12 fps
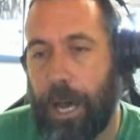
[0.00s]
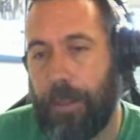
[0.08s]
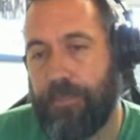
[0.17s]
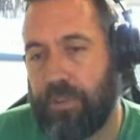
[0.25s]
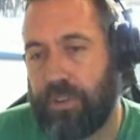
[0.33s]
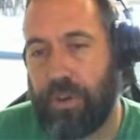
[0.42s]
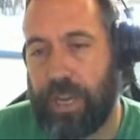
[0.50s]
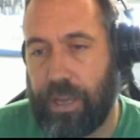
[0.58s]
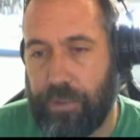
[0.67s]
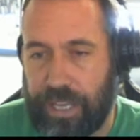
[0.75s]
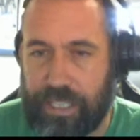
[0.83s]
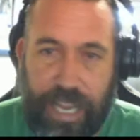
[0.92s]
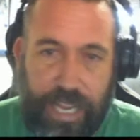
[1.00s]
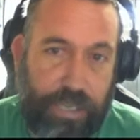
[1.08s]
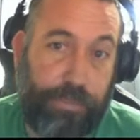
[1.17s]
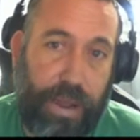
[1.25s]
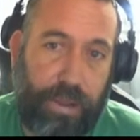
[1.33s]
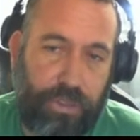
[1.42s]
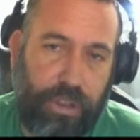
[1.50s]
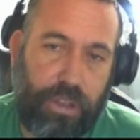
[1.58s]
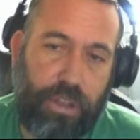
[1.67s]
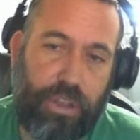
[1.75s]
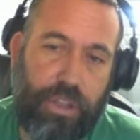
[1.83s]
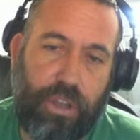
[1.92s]
So, anyways, that's about
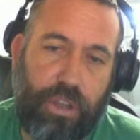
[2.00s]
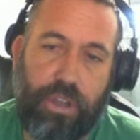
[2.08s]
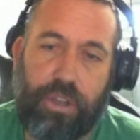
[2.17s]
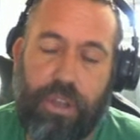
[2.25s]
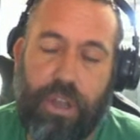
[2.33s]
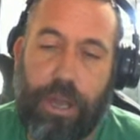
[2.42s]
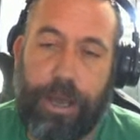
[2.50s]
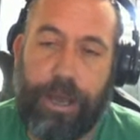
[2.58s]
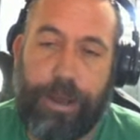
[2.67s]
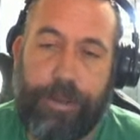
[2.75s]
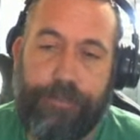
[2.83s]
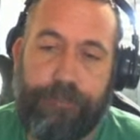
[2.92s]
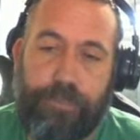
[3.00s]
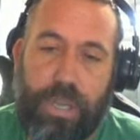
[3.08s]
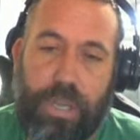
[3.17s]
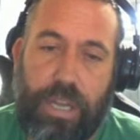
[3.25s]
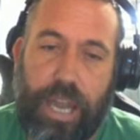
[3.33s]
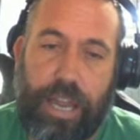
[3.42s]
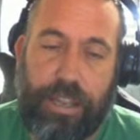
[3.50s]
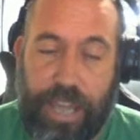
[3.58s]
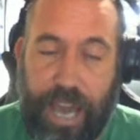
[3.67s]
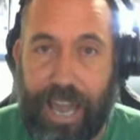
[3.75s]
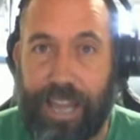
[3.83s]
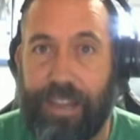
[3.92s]
the and
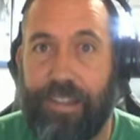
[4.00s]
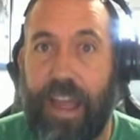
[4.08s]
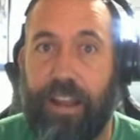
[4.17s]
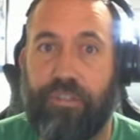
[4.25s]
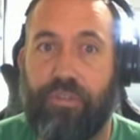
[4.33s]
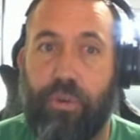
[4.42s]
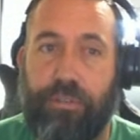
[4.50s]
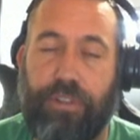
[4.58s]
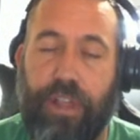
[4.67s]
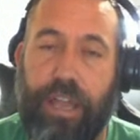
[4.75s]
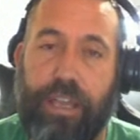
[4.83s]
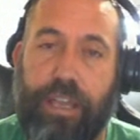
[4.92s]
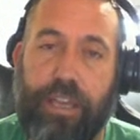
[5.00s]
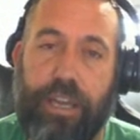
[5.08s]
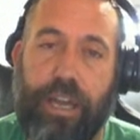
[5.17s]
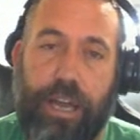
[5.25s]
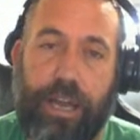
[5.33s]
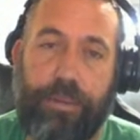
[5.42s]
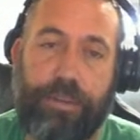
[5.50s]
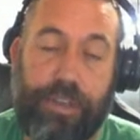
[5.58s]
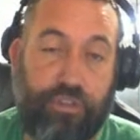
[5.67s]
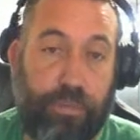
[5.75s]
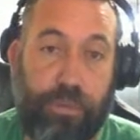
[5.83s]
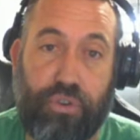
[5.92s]
that exact sort of
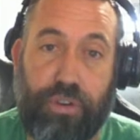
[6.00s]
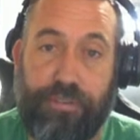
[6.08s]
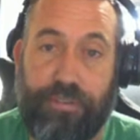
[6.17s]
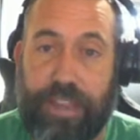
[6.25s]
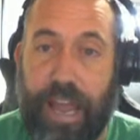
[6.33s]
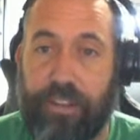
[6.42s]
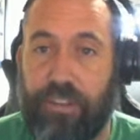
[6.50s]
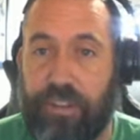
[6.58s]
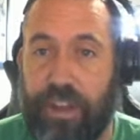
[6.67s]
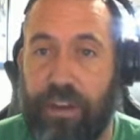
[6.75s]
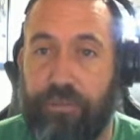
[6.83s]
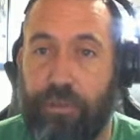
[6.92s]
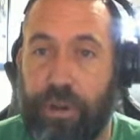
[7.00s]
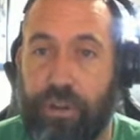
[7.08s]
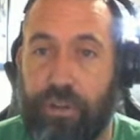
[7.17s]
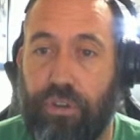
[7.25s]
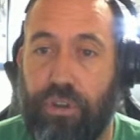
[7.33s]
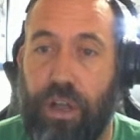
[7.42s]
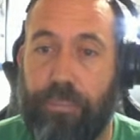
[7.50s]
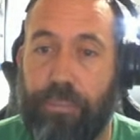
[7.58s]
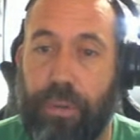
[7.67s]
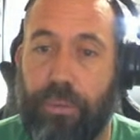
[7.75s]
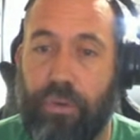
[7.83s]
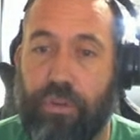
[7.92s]
distribution of stacks is kind of critical on
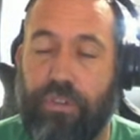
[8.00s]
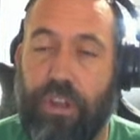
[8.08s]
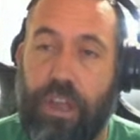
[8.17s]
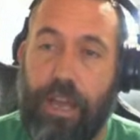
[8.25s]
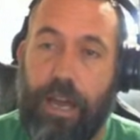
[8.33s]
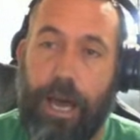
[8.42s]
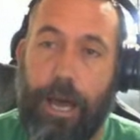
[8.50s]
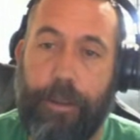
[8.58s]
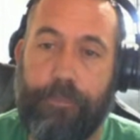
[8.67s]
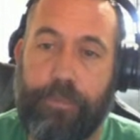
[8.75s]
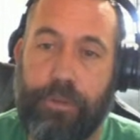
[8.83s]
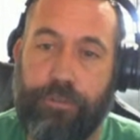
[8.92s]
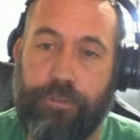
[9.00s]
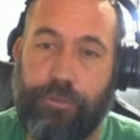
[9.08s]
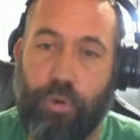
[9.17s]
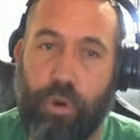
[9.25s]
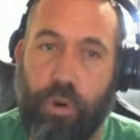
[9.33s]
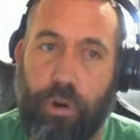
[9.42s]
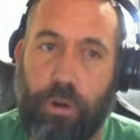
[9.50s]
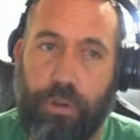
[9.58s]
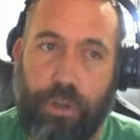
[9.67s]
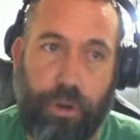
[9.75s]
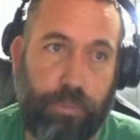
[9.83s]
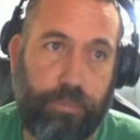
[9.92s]
bubbles, for
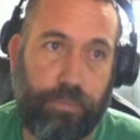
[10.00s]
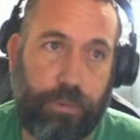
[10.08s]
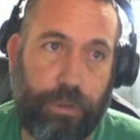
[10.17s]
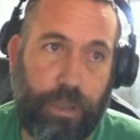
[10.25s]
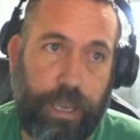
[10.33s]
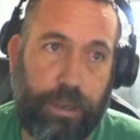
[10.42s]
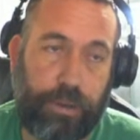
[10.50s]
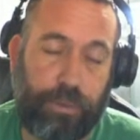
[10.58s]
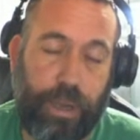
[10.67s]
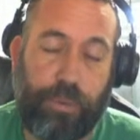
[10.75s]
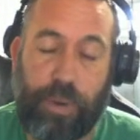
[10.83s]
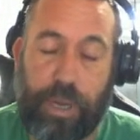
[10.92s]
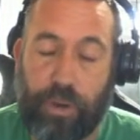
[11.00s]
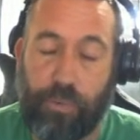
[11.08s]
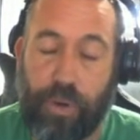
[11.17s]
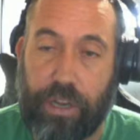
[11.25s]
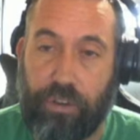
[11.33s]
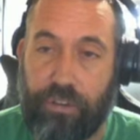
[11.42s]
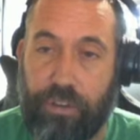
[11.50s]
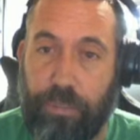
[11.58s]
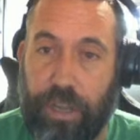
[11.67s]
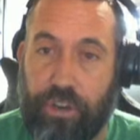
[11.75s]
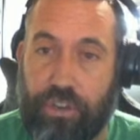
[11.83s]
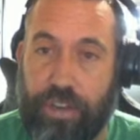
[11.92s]
when you're running your
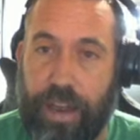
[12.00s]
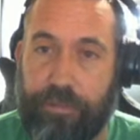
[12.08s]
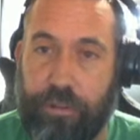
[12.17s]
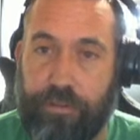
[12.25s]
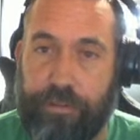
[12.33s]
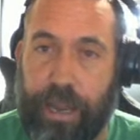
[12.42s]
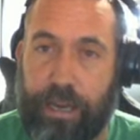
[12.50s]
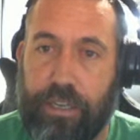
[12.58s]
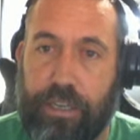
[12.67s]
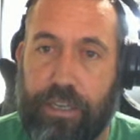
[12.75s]
simulations after the fact,